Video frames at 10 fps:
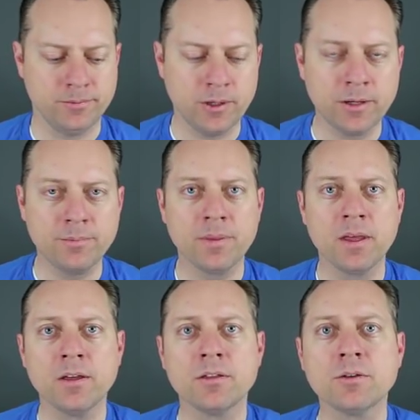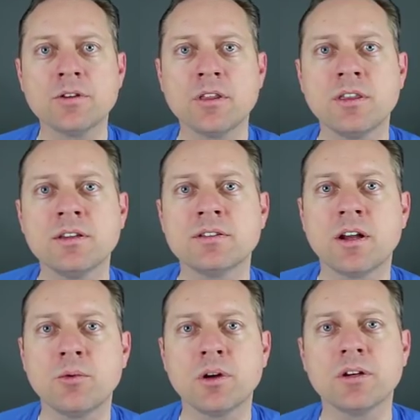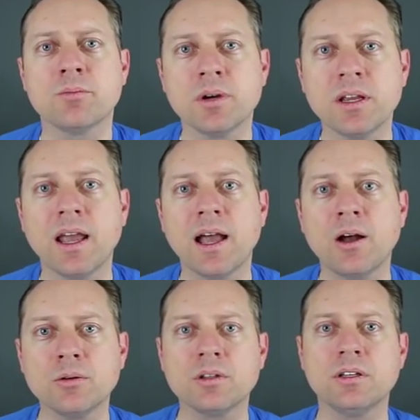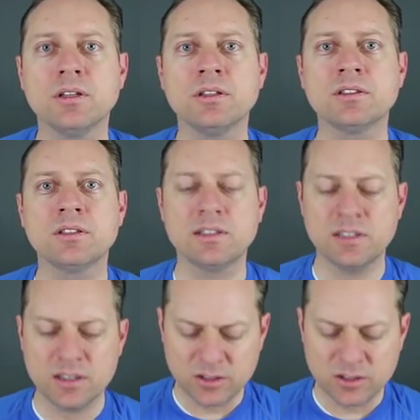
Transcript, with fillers: Well, those are the things that I wanted to bring out in this lesson.